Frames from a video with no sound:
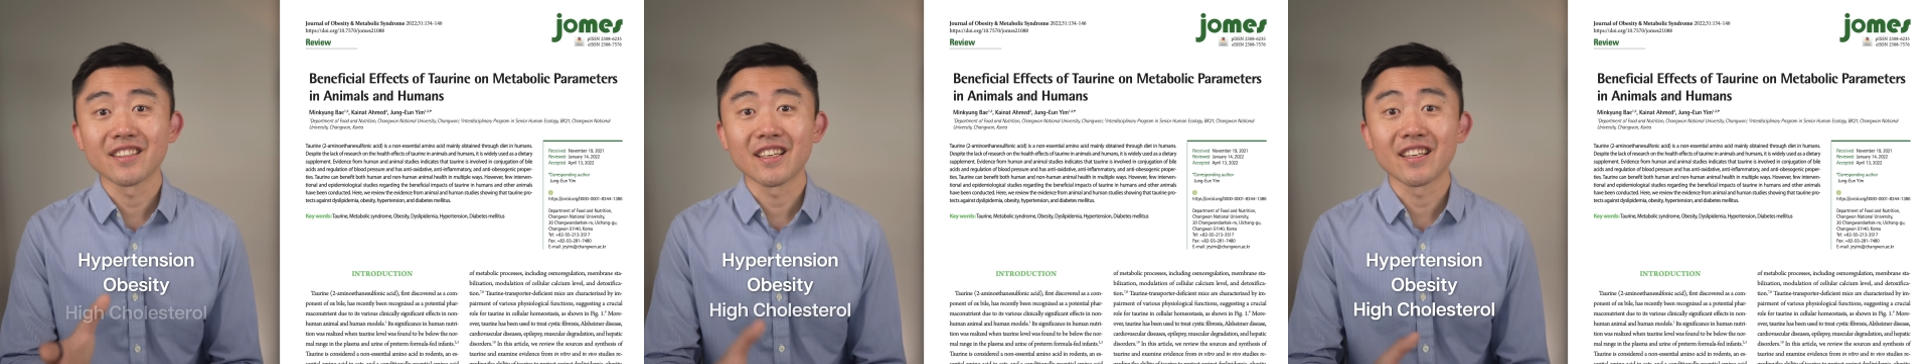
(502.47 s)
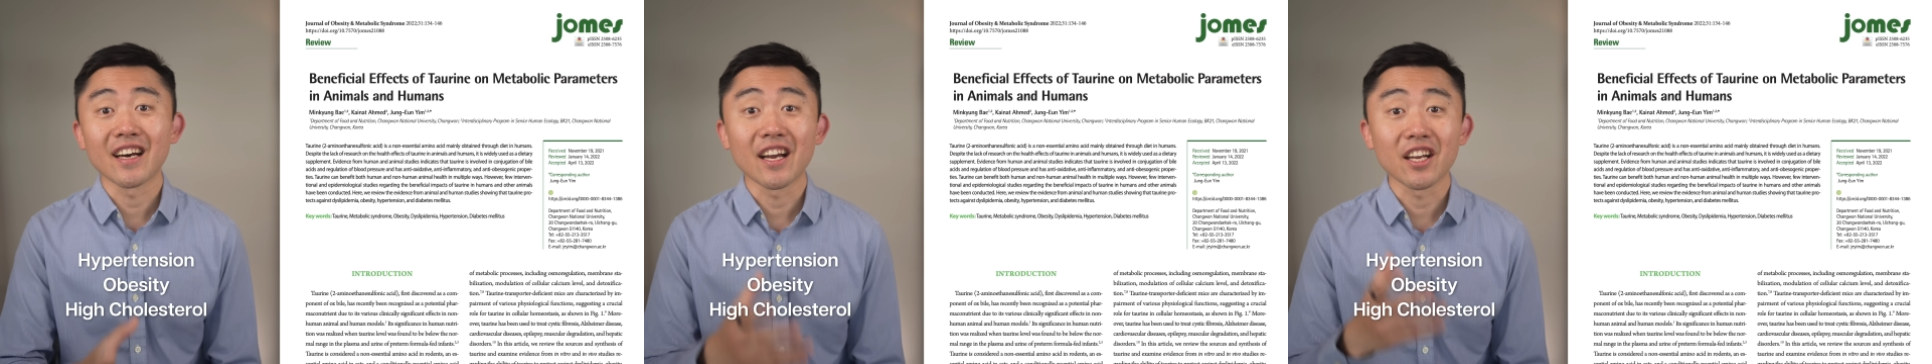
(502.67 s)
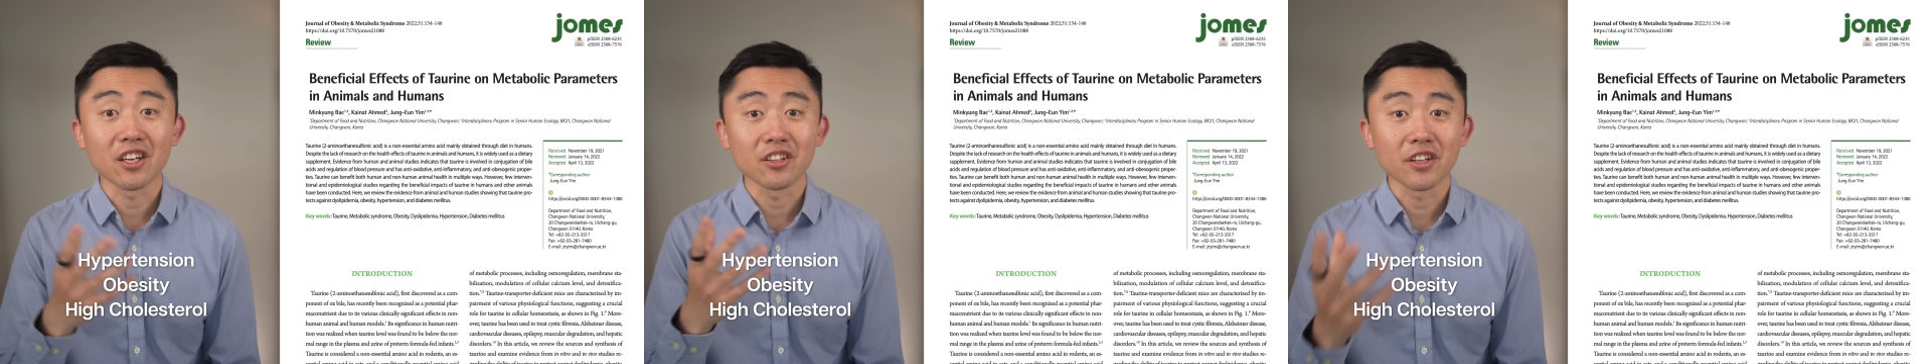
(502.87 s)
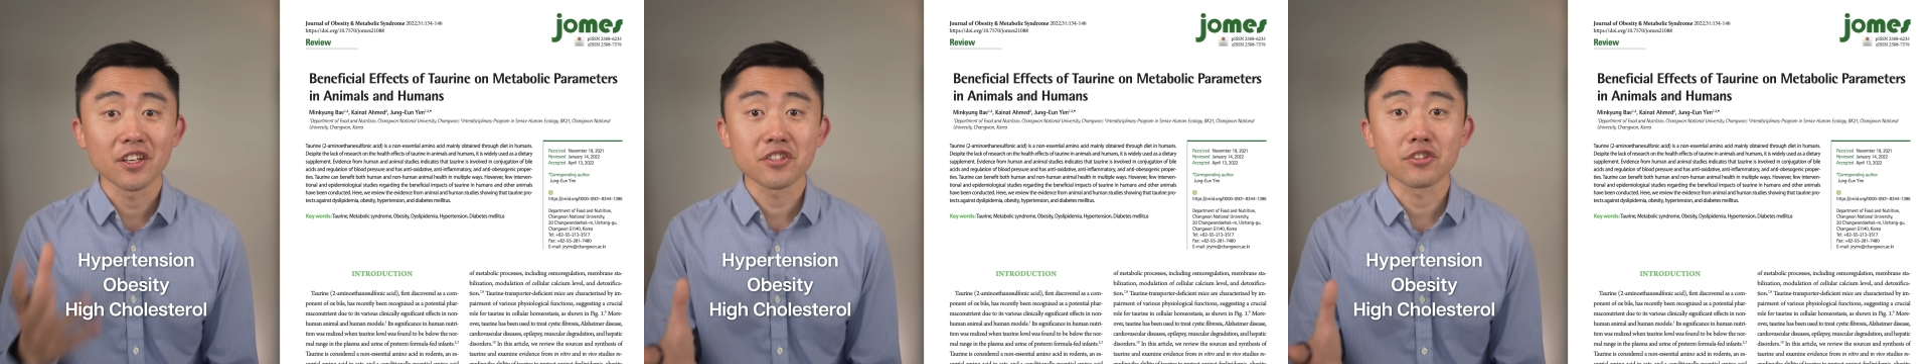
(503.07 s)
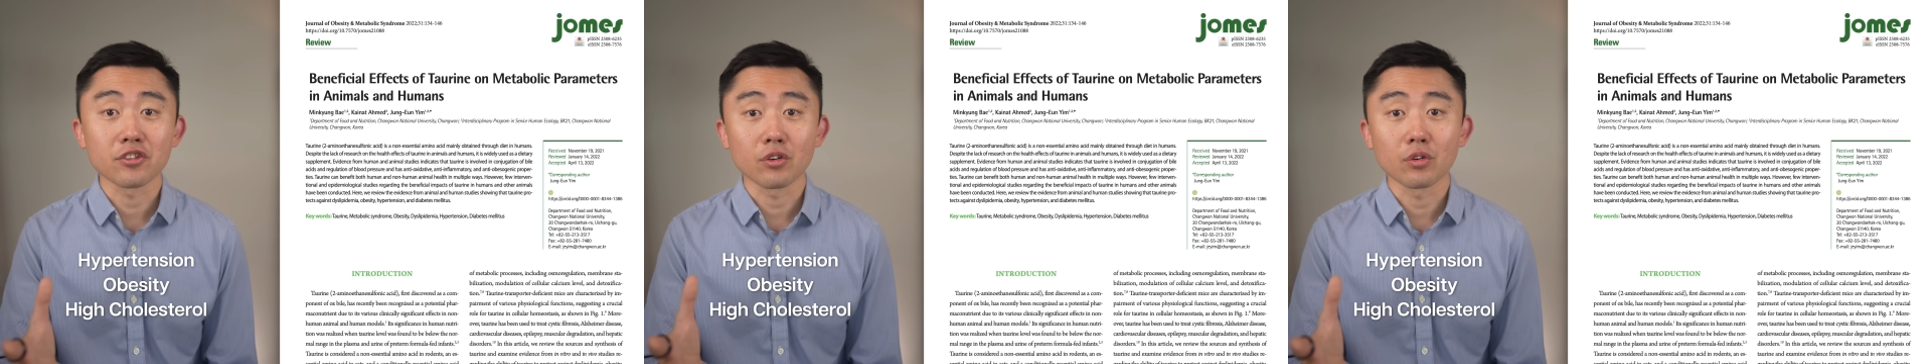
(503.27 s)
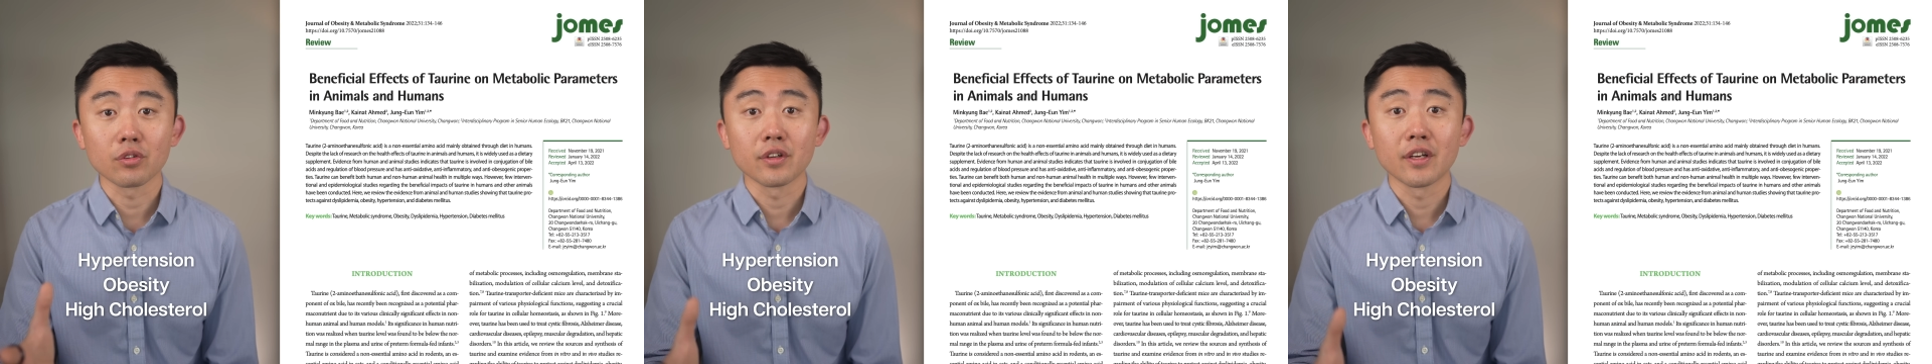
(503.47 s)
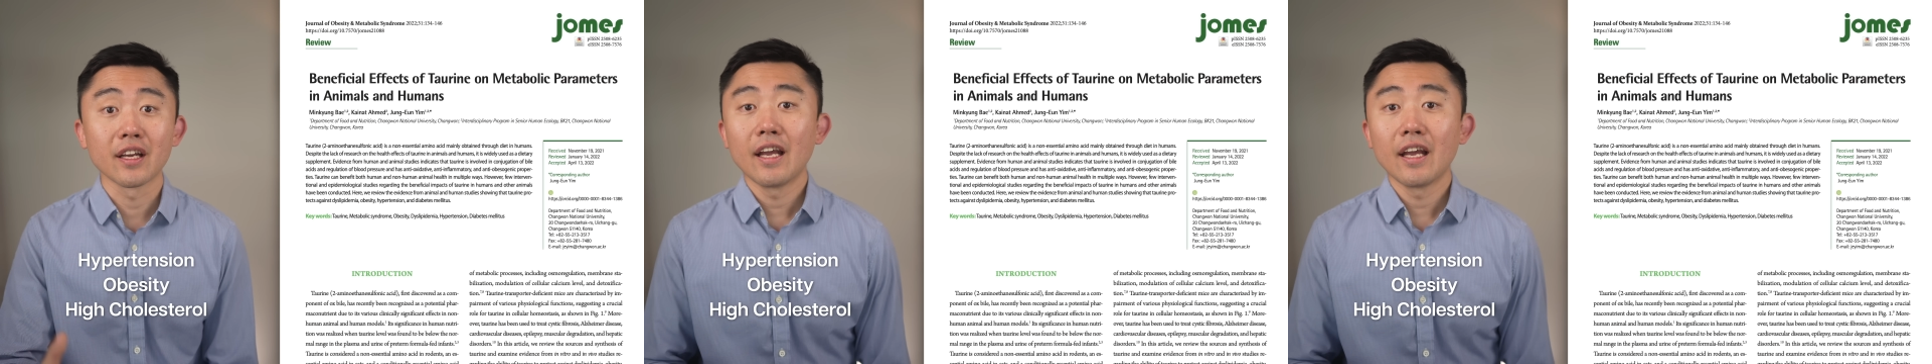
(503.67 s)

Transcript: and high cholesterol.